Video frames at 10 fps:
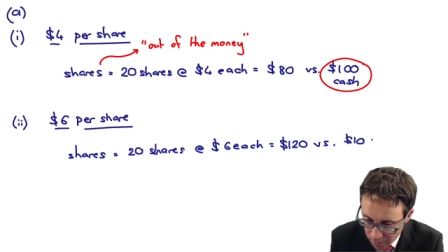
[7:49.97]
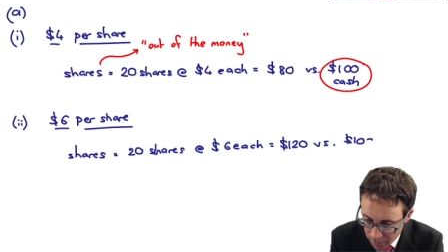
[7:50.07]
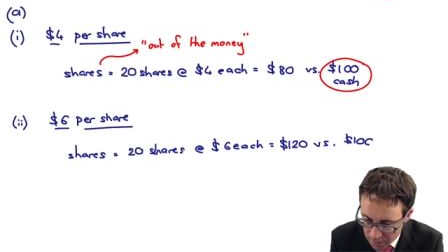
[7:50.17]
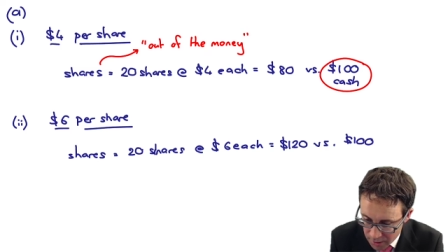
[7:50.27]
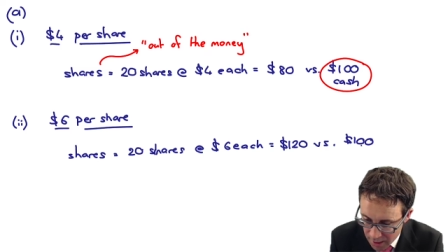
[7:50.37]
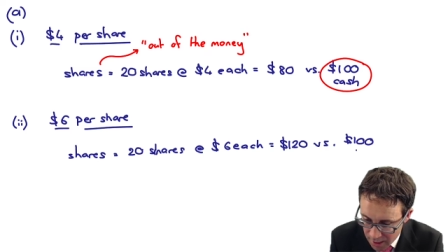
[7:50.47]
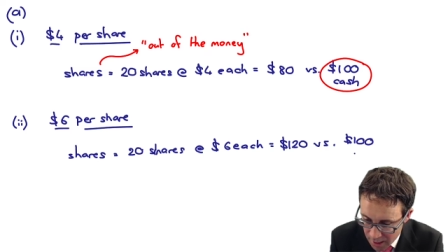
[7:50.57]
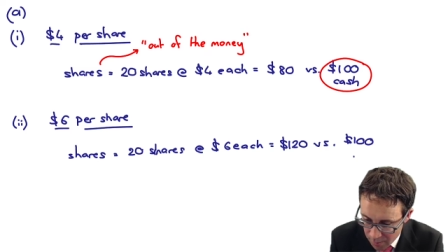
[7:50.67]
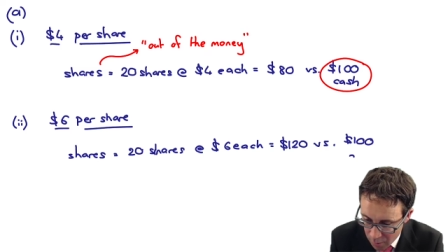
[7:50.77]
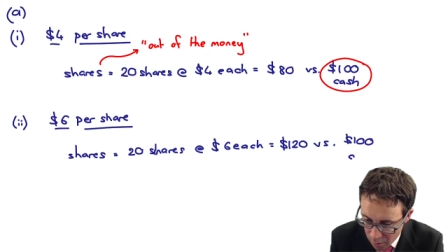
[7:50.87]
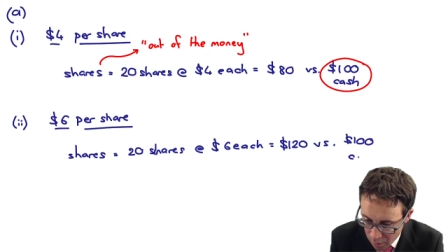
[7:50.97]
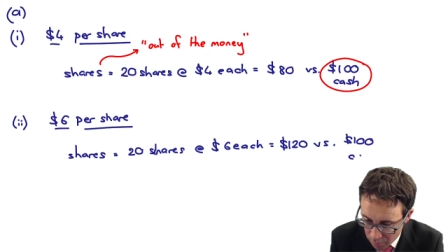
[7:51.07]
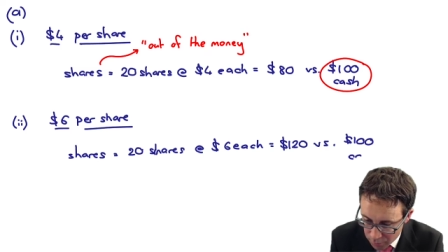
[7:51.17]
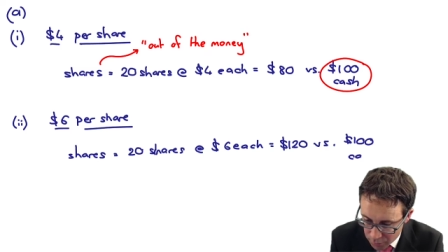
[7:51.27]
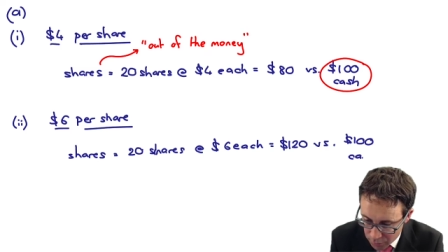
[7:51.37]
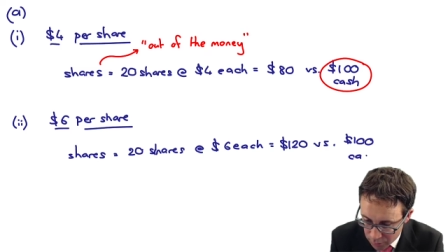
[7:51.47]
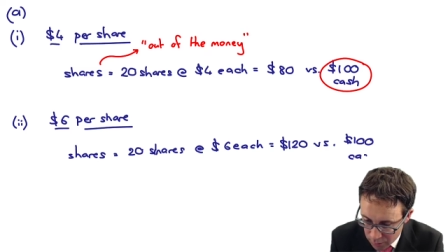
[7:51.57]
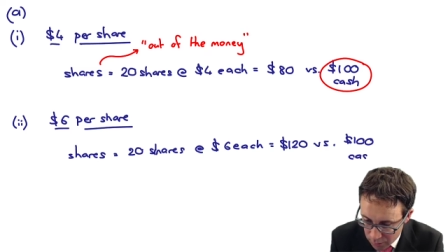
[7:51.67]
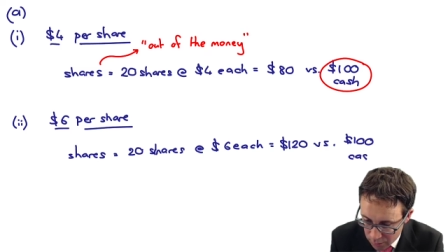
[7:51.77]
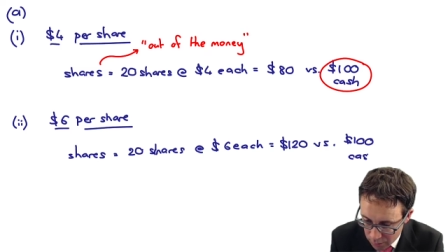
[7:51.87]
the same
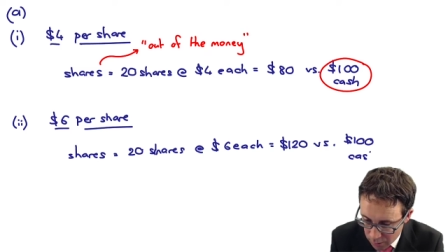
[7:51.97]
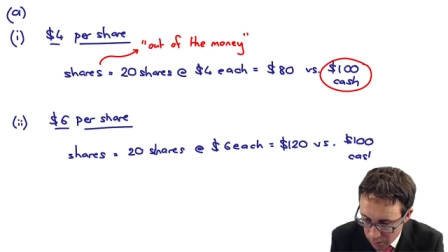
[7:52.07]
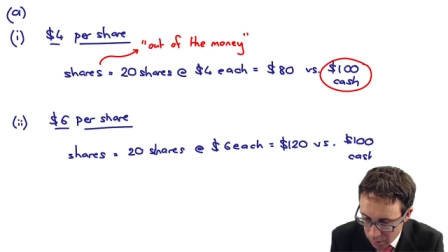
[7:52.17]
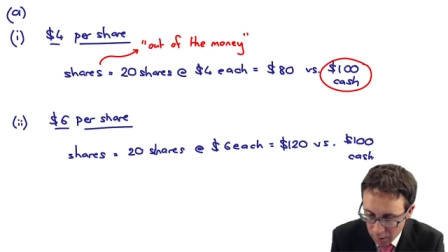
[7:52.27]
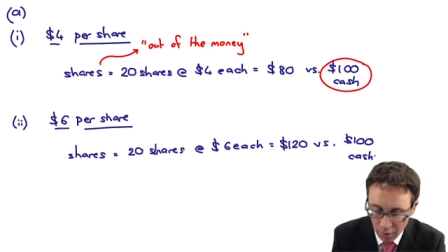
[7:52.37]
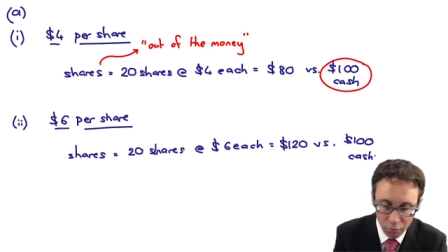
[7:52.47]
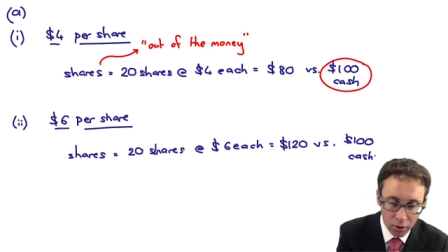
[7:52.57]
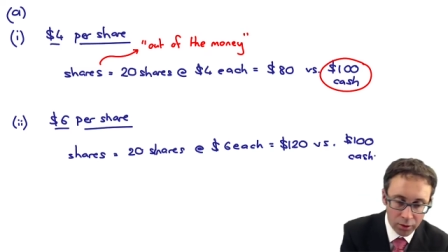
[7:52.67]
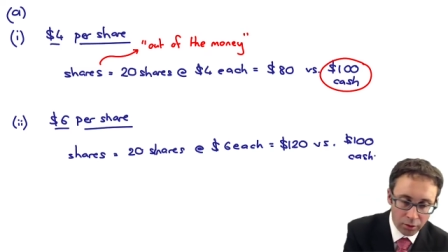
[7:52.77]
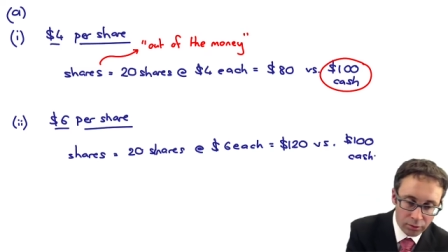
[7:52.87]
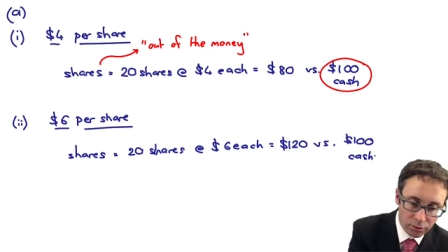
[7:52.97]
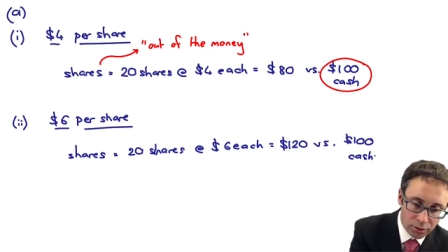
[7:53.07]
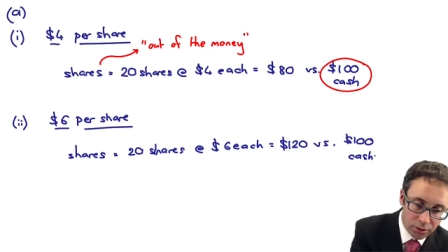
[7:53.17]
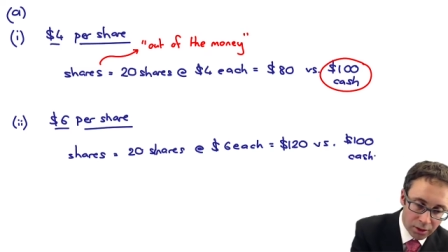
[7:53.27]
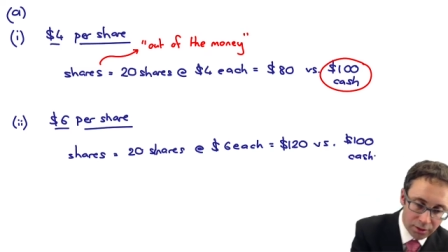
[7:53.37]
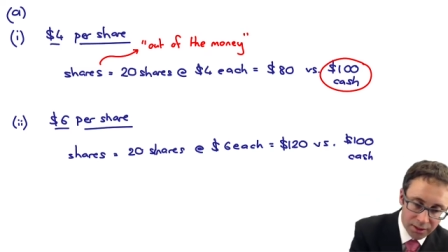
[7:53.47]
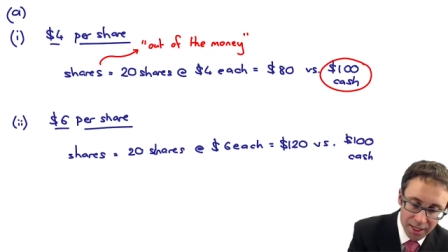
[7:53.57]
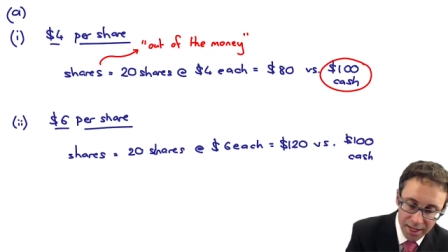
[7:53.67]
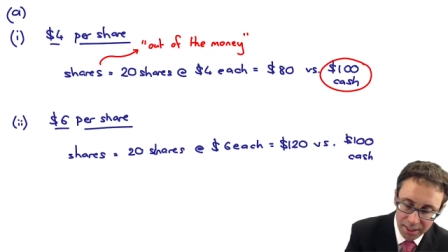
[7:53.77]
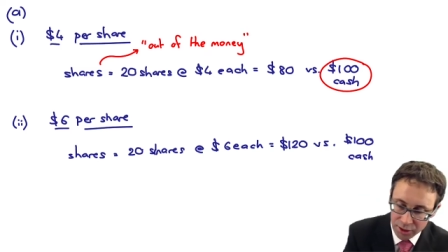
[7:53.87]
option of $100
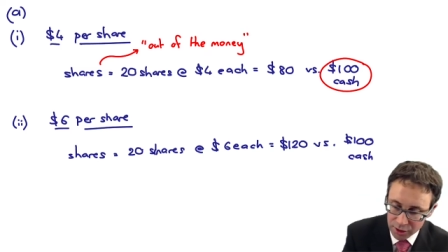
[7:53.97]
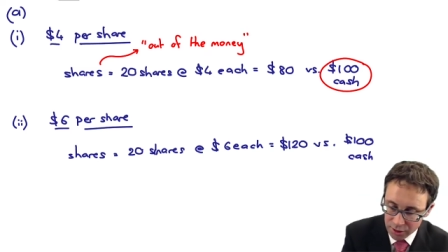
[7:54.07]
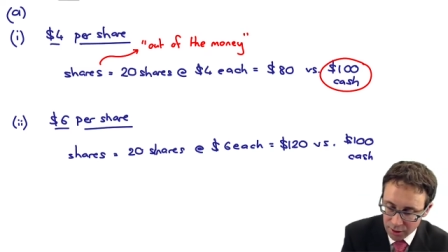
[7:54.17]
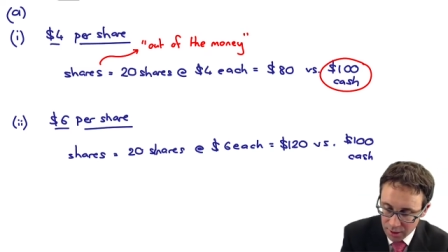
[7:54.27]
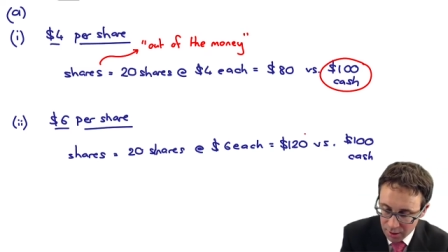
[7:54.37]
cash.